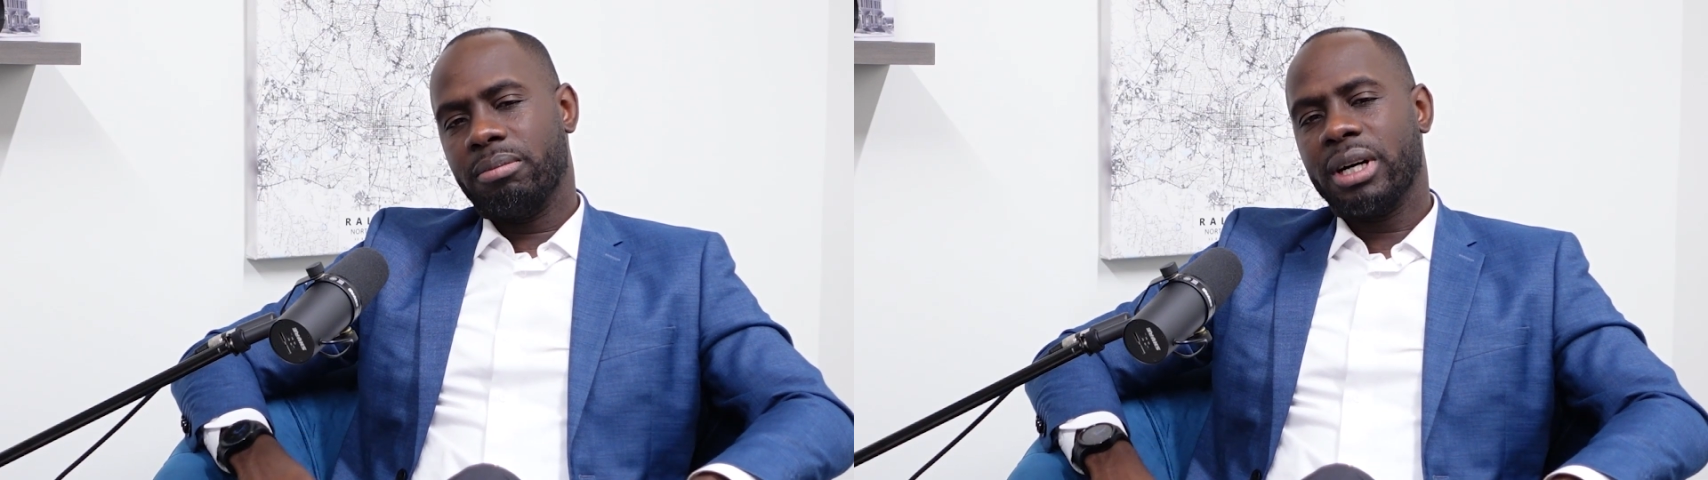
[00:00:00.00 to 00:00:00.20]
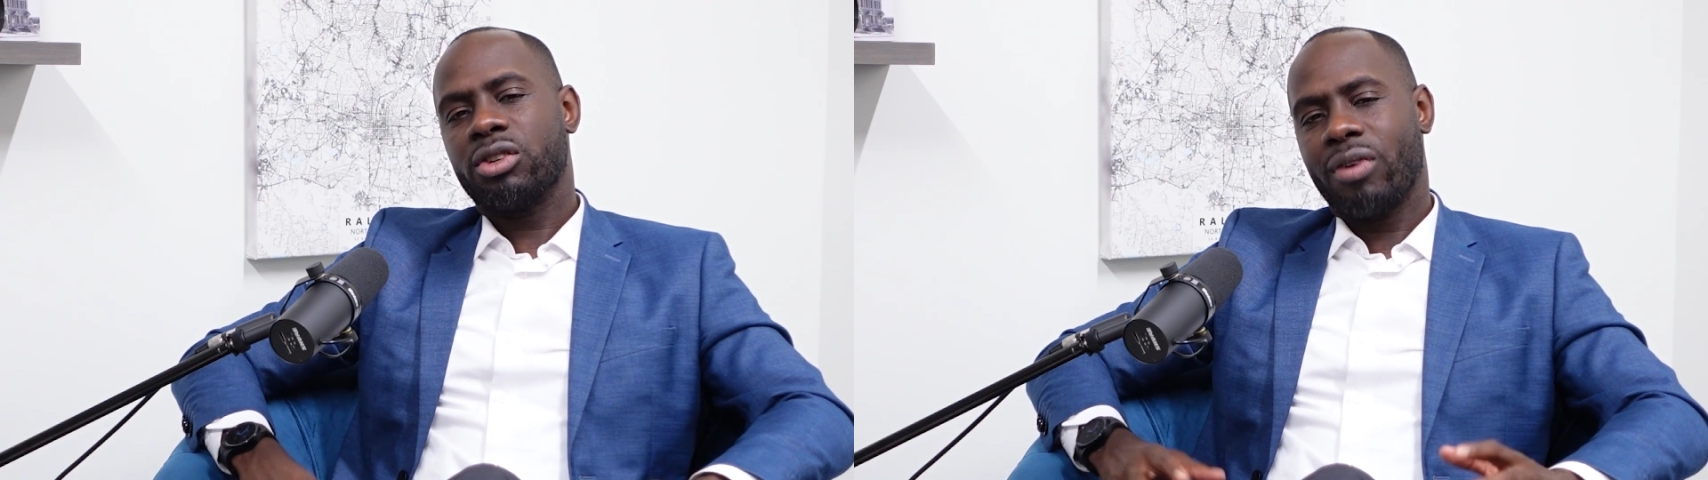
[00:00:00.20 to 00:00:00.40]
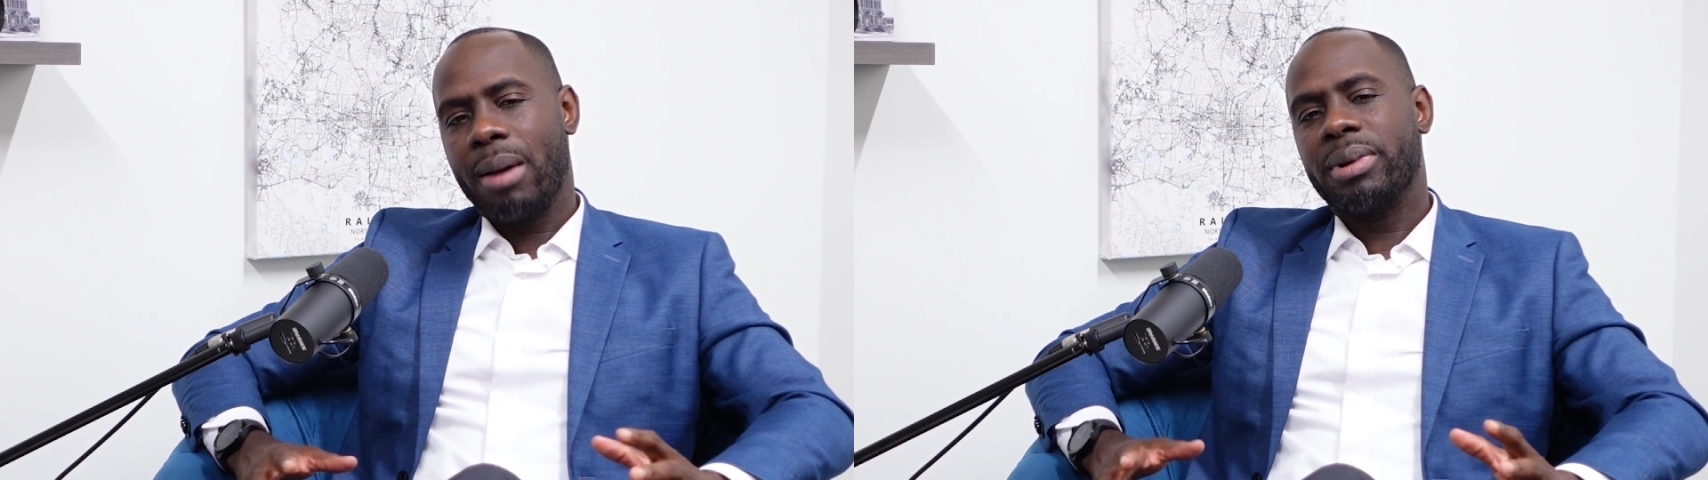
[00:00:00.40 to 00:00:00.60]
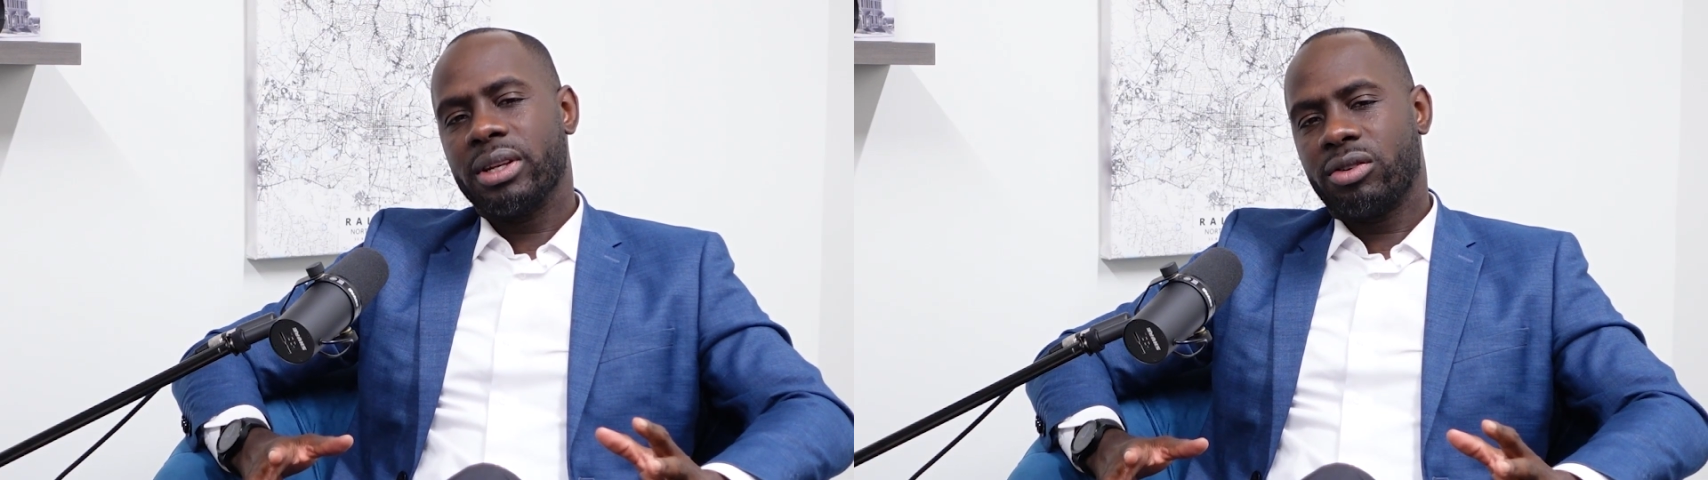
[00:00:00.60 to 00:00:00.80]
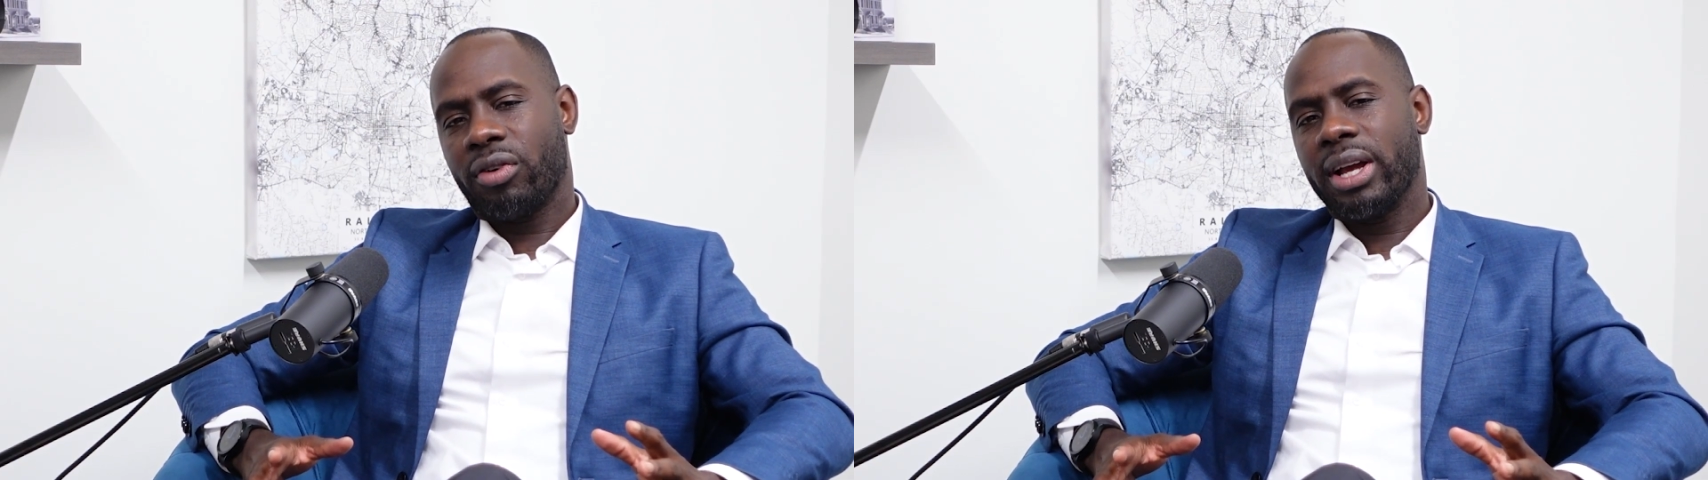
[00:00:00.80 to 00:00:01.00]
bus
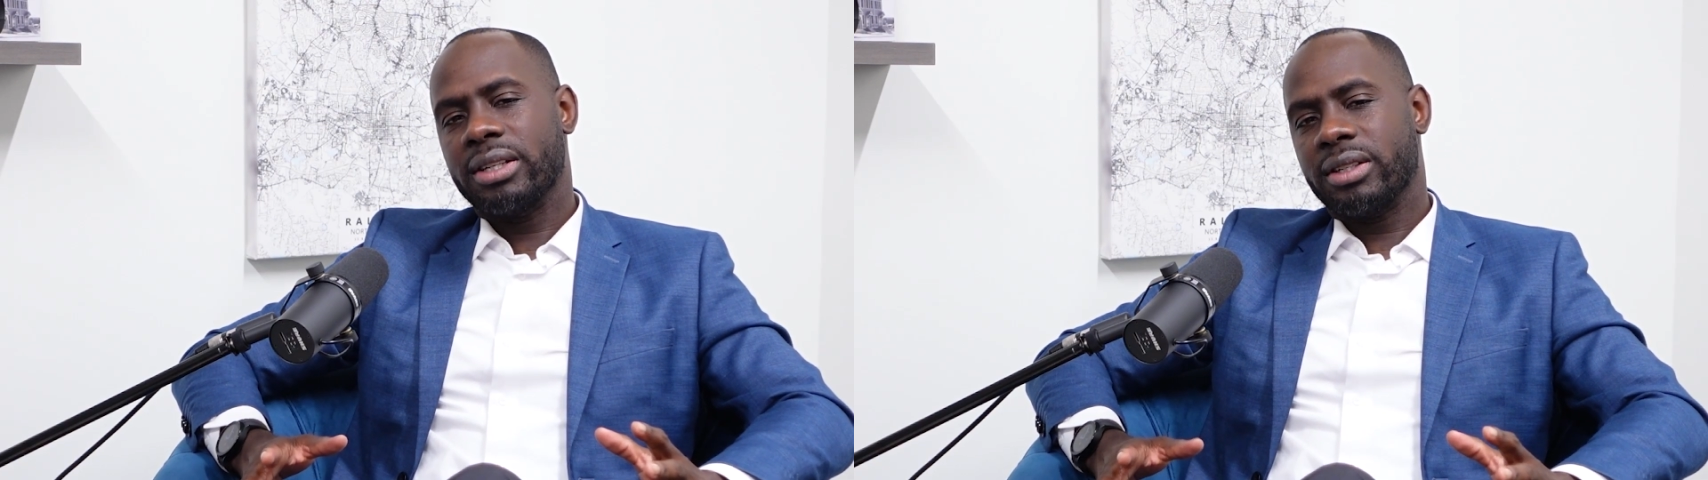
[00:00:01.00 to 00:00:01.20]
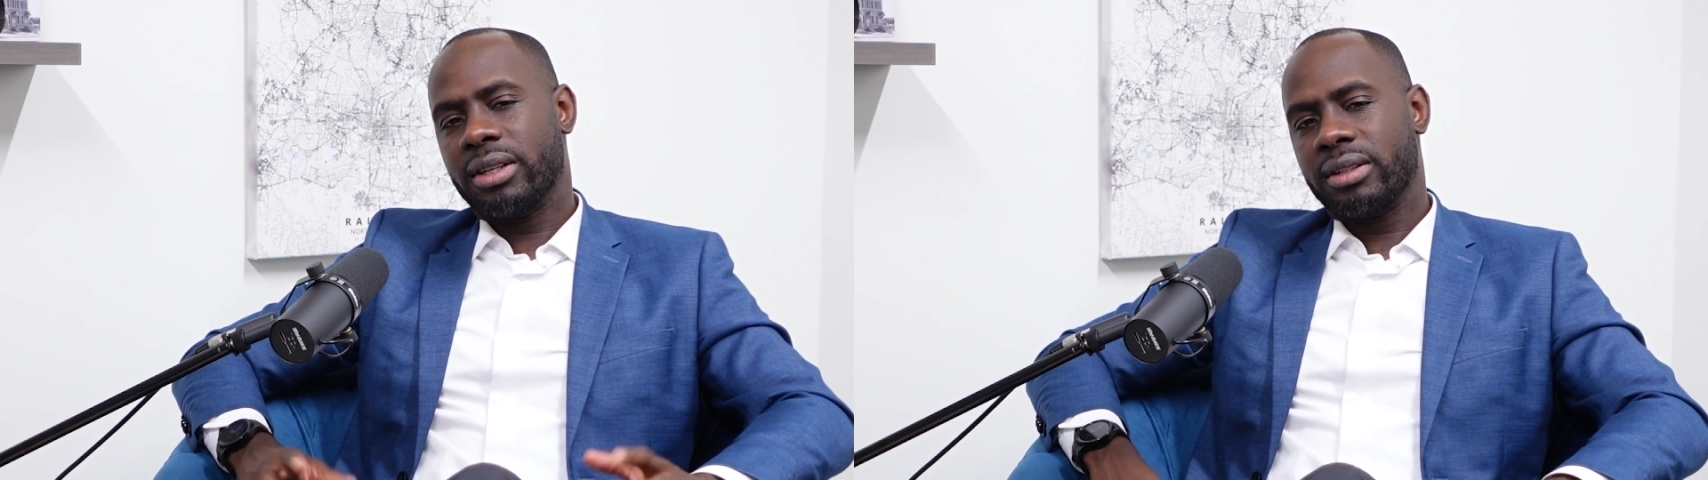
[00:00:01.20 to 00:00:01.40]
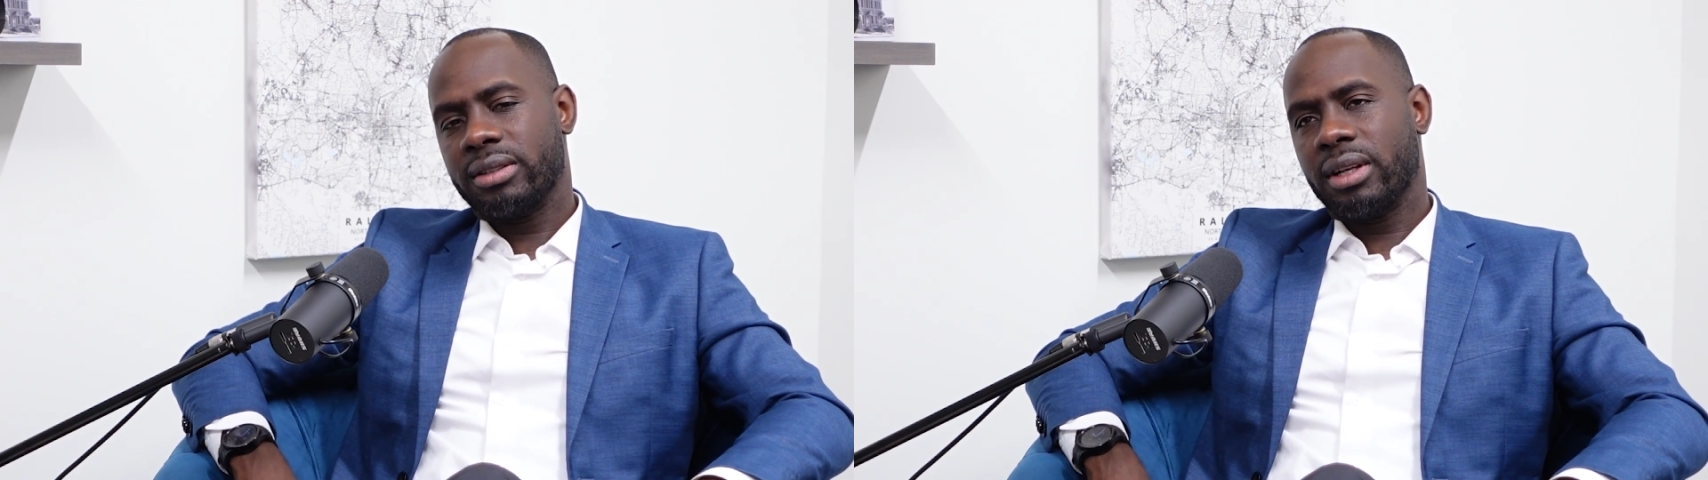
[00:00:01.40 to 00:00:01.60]
rapid transit